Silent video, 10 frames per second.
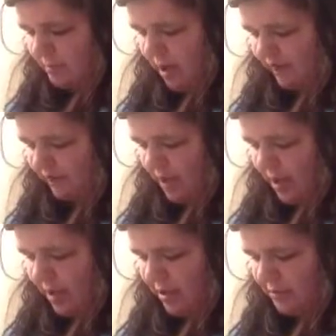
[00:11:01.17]

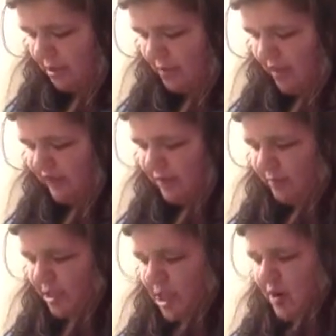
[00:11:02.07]
birthday, my birthday
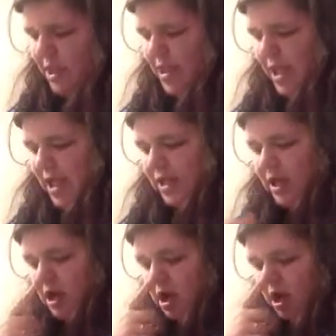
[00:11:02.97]
meal, and then
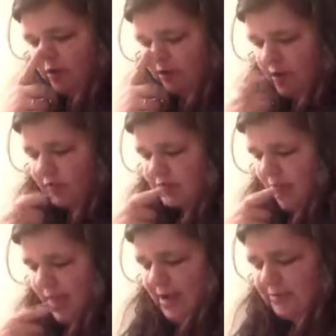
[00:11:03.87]
I got other
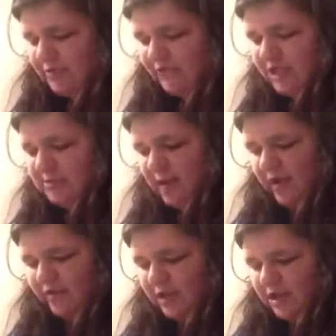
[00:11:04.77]
and then it was my friend's
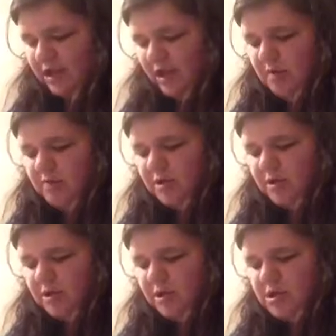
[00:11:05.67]
birthday. Um,
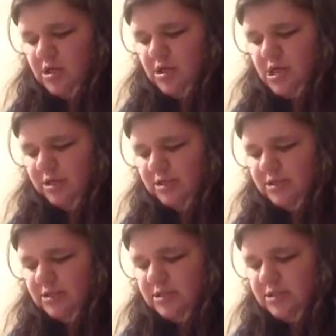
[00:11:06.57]

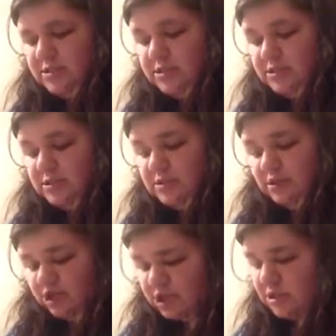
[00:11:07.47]
yes,
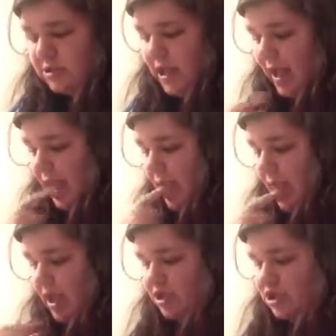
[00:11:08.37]
on Tuesday.
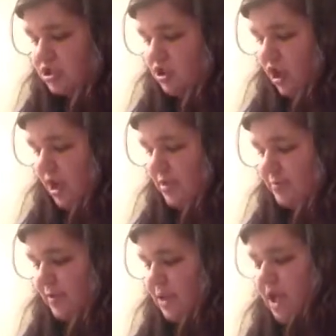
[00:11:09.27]
Just got
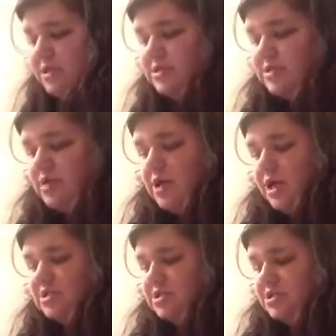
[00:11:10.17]
My cousin's little
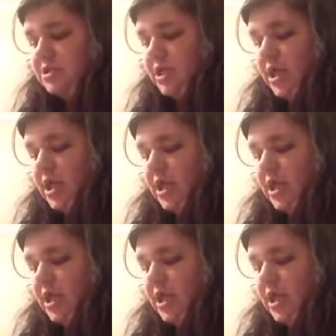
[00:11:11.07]
cousin's,